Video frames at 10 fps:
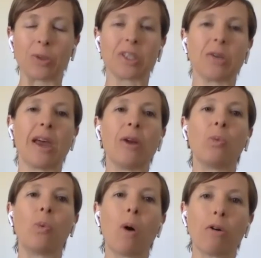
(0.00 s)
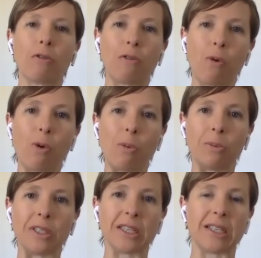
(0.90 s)
So in what
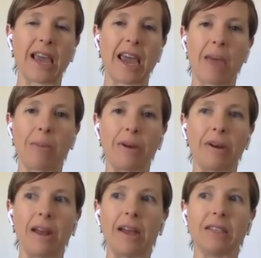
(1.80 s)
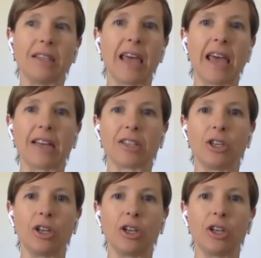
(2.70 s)
form does that happen? Is that